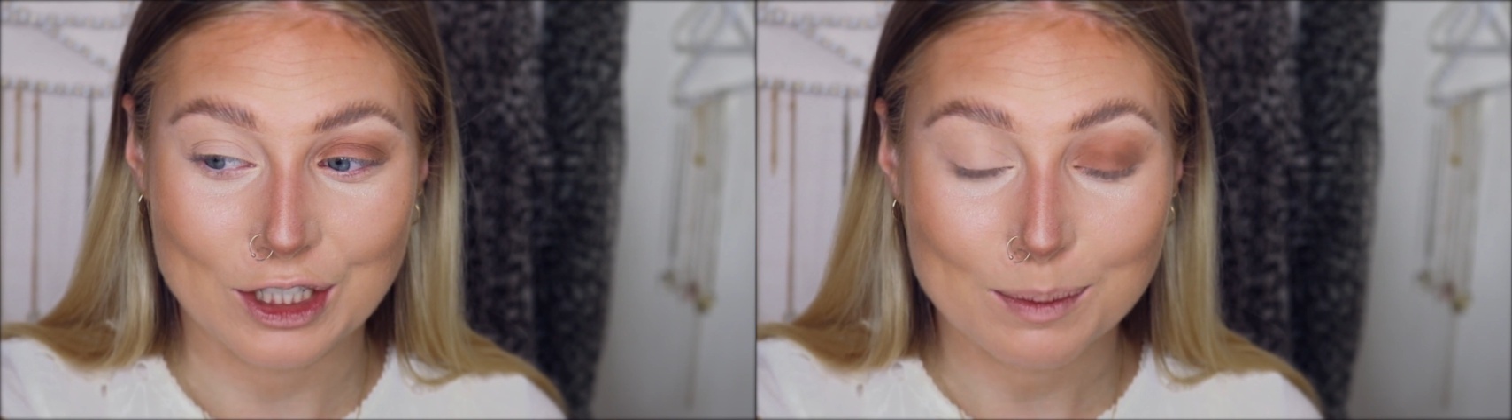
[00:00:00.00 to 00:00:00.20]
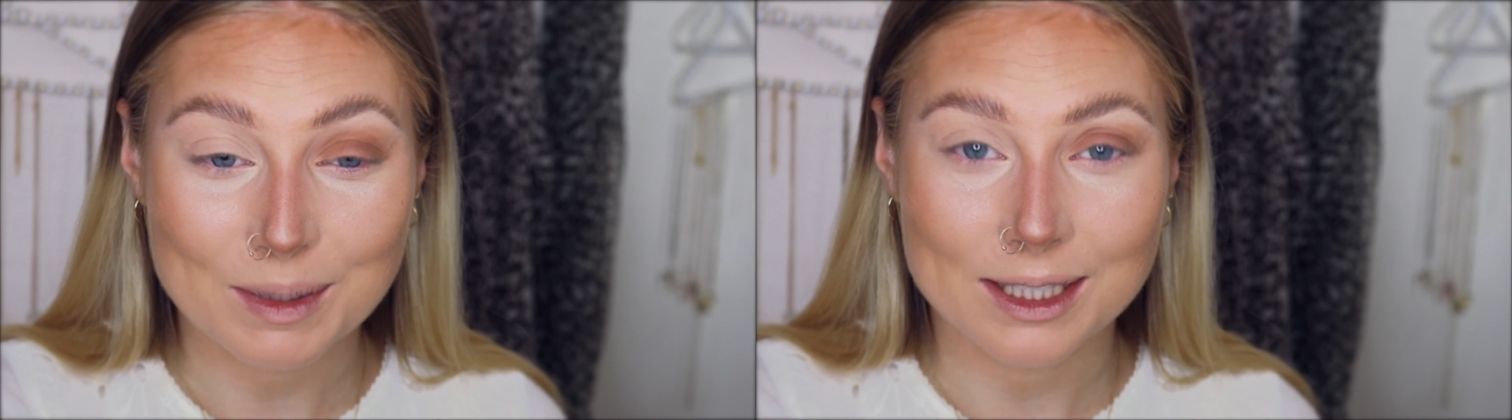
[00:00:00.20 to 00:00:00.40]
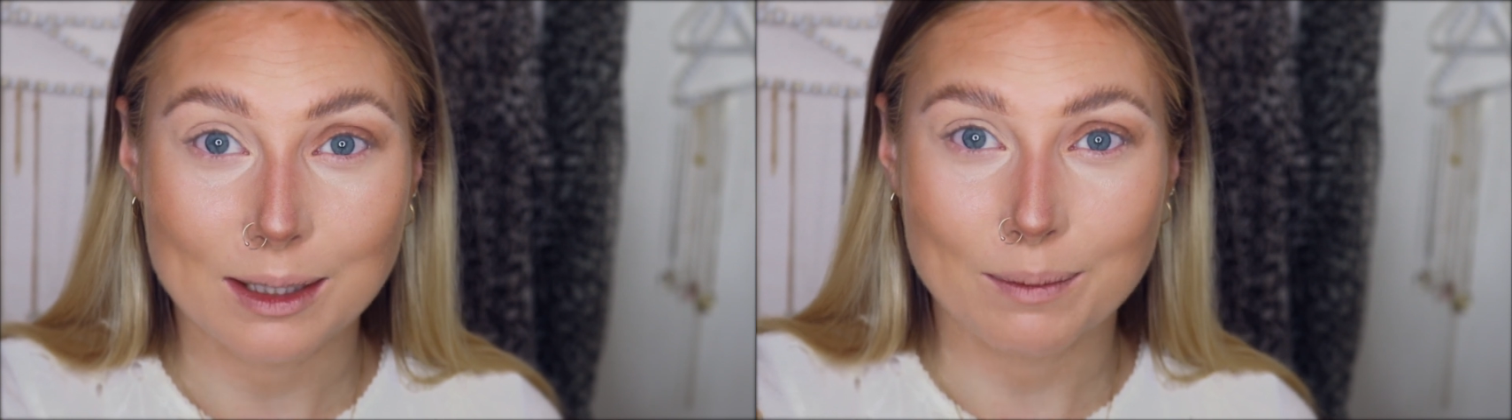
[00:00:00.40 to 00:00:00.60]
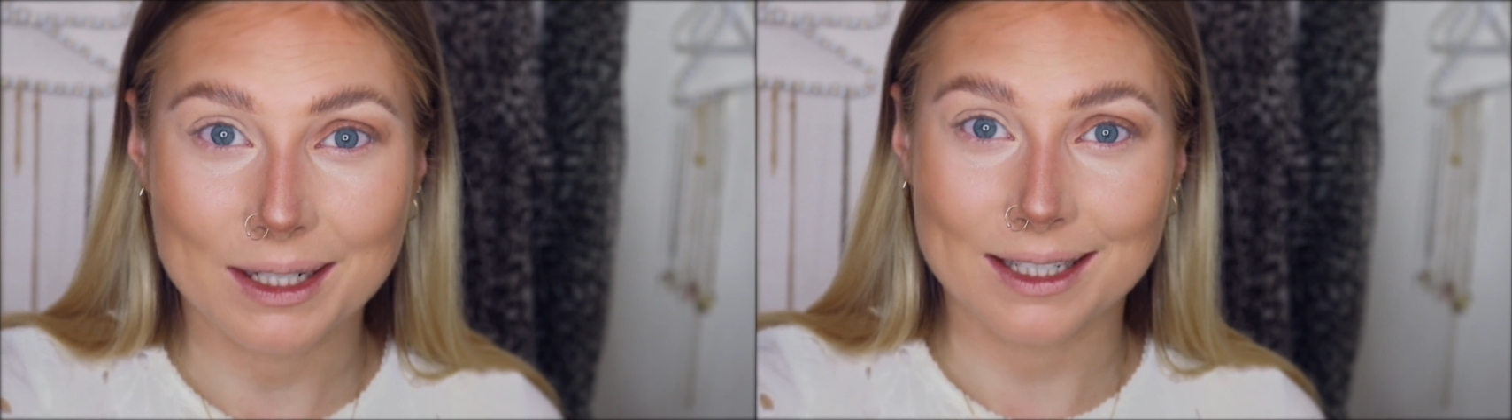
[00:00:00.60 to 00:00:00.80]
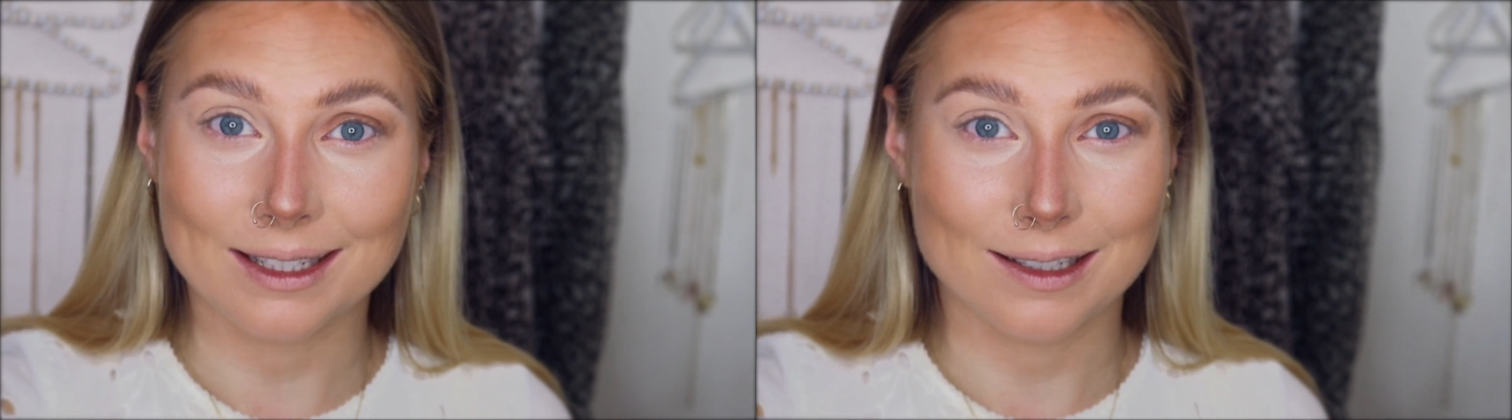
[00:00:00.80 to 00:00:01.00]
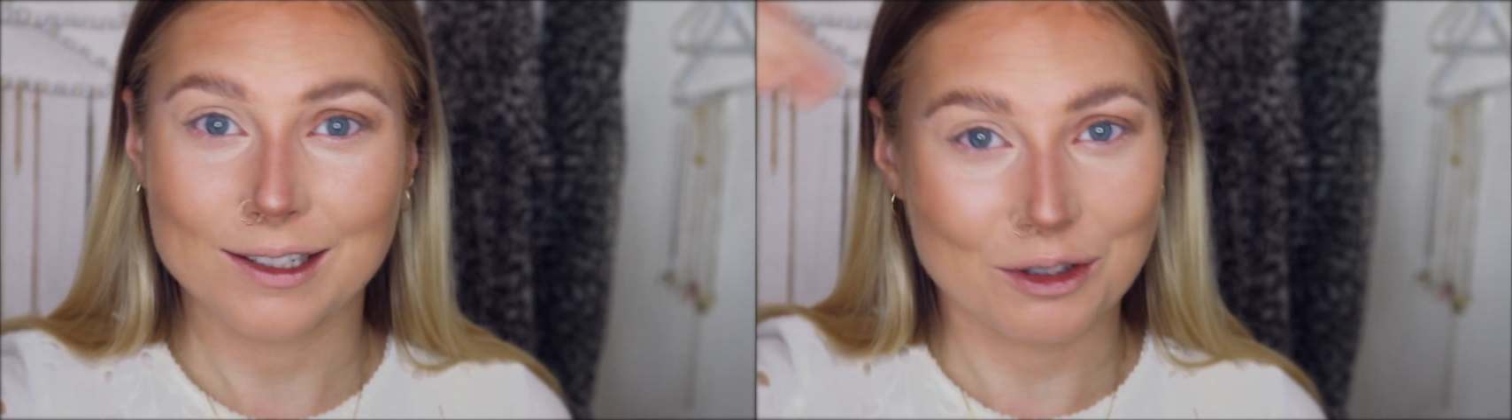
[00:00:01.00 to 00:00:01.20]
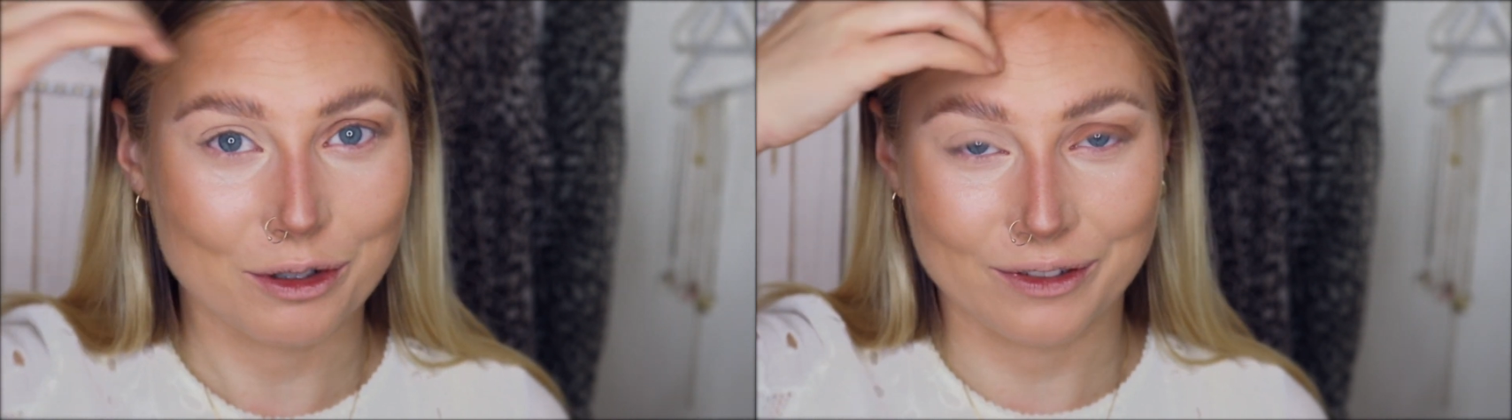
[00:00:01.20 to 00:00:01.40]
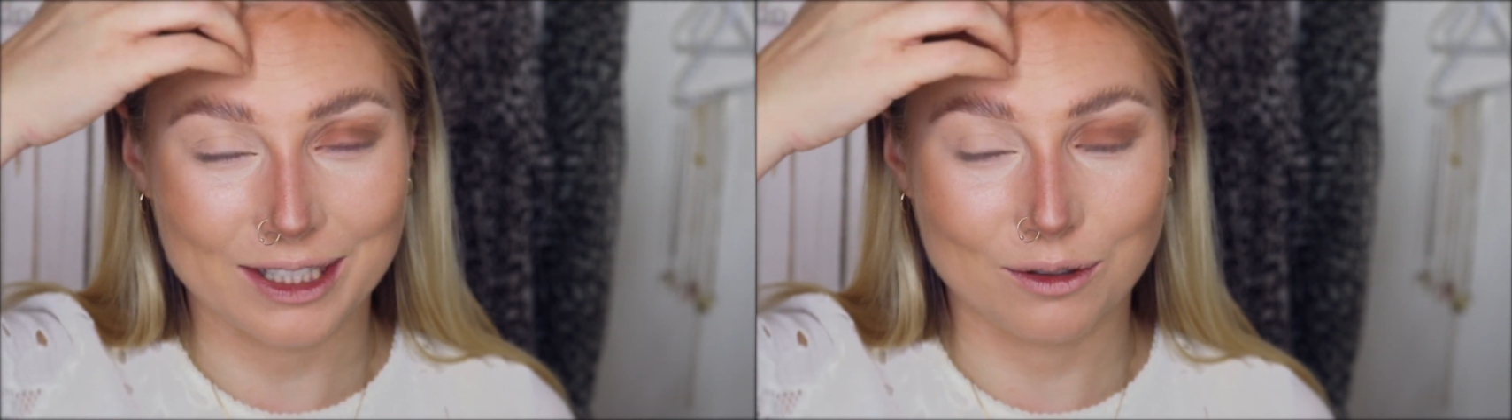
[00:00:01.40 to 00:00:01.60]
just been submitted. I don't know
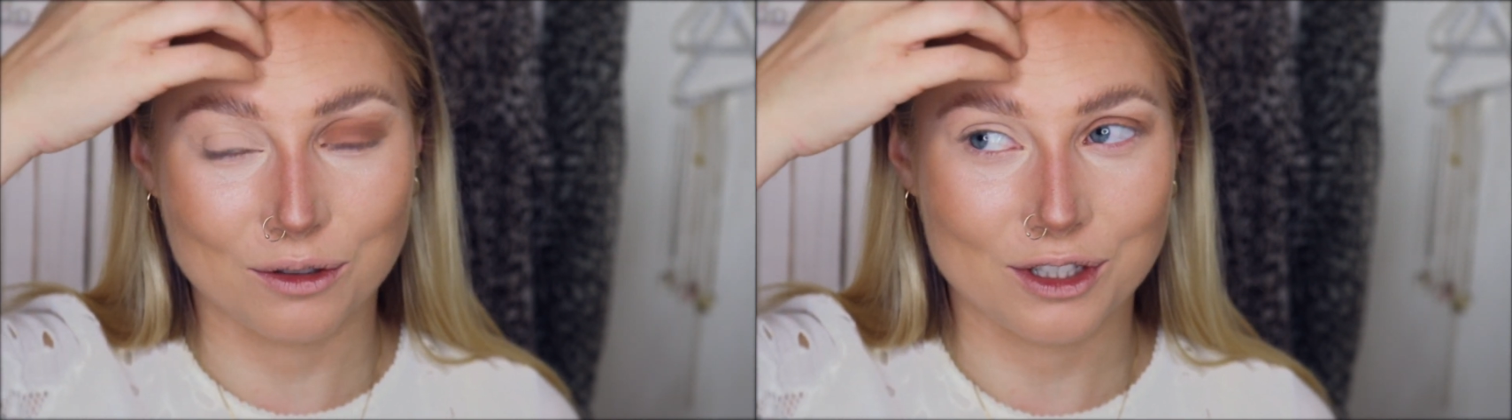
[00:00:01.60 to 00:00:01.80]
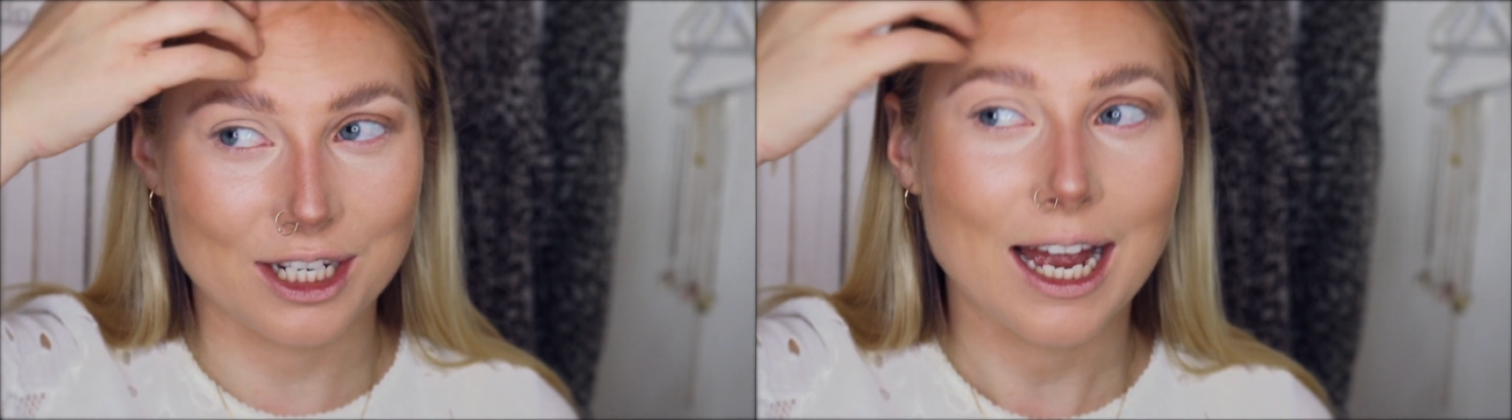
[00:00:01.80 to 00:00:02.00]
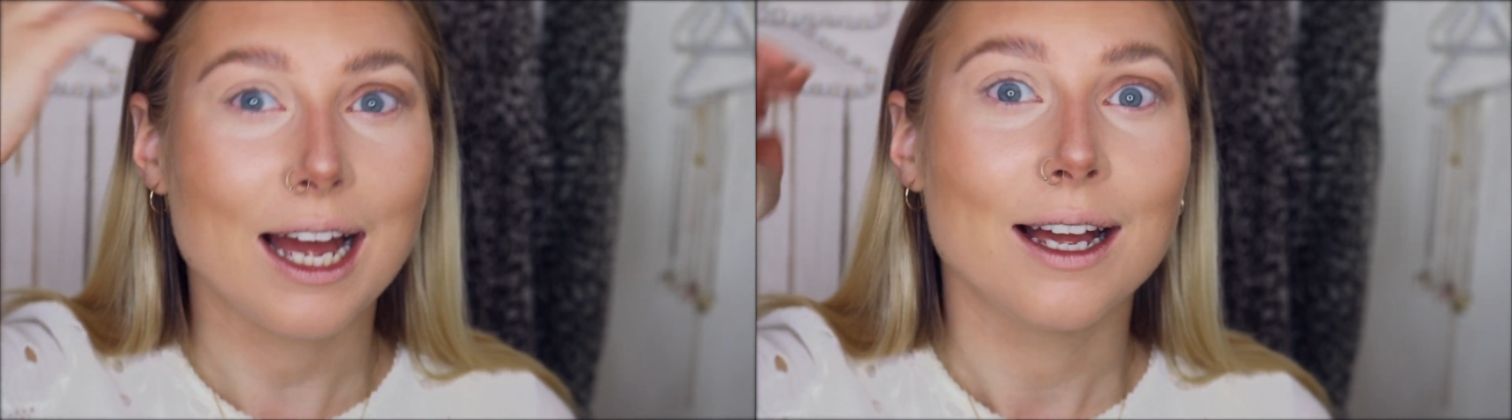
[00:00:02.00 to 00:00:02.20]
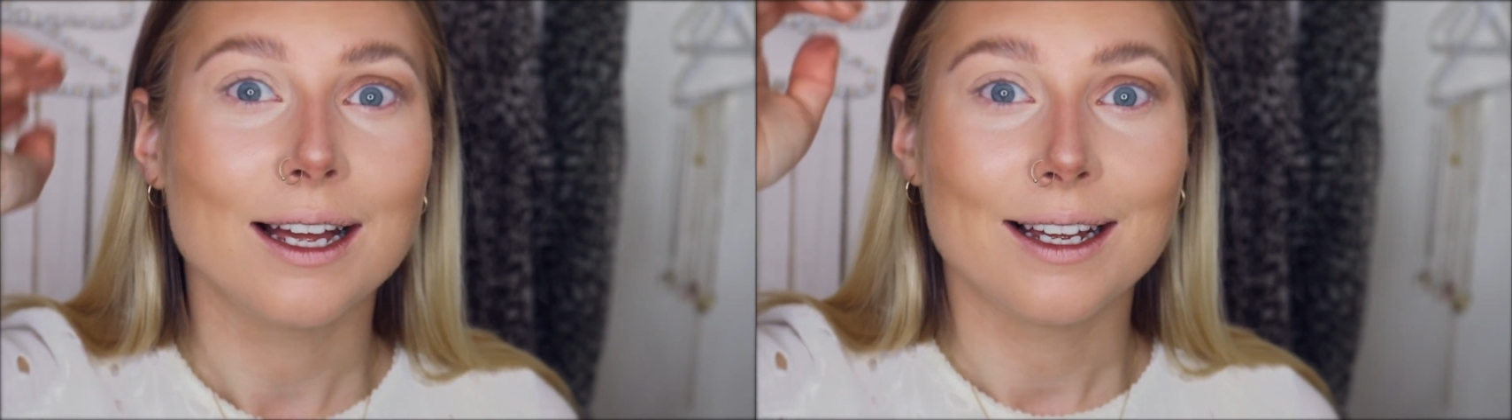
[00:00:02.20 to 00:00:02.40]
if it's launched yet.